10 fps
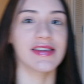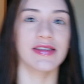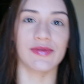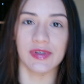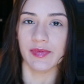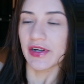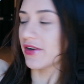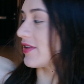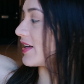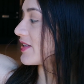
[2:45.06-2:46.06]
see, this one's
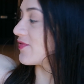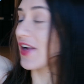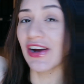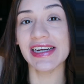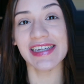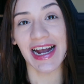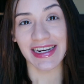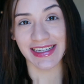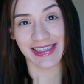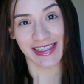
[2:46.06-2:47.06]
bigger. It's very
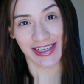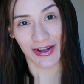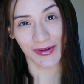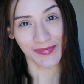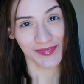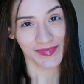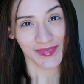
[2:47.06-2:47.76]
tiny still,